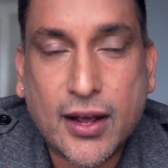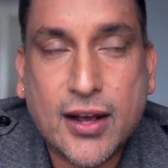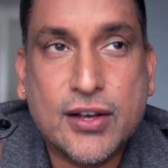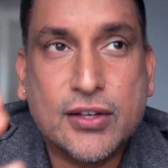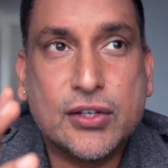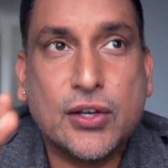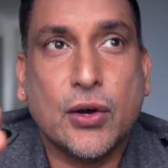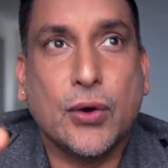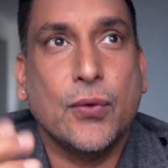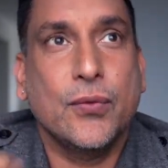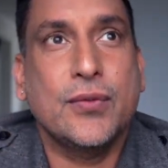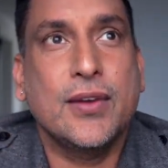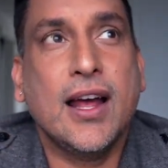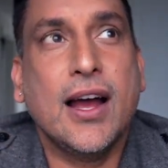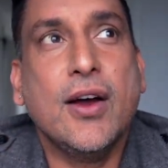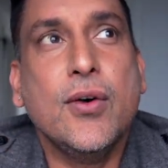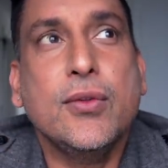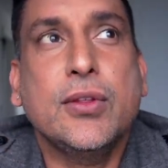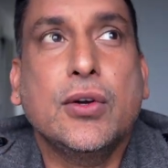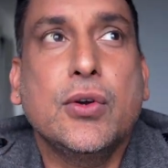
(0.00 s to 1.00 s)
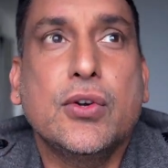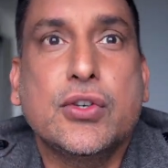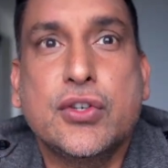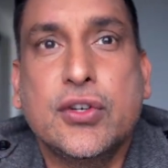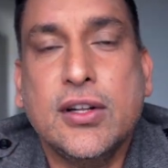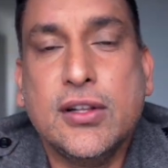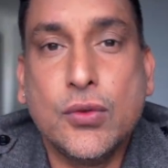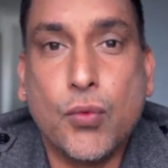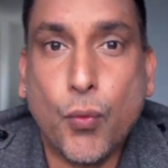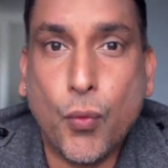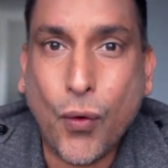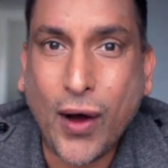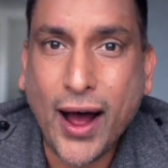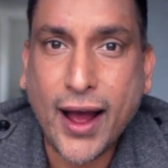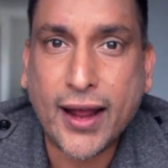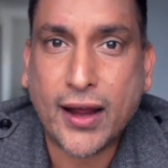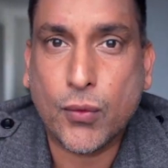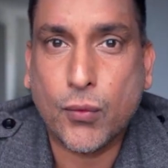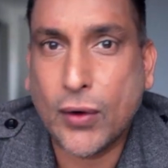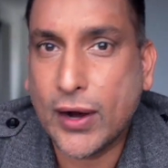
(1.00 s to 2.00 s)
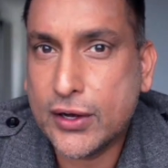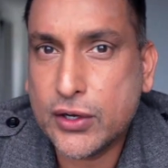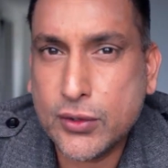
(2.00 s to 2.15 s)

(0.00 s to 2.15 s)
So now the question is, why? Why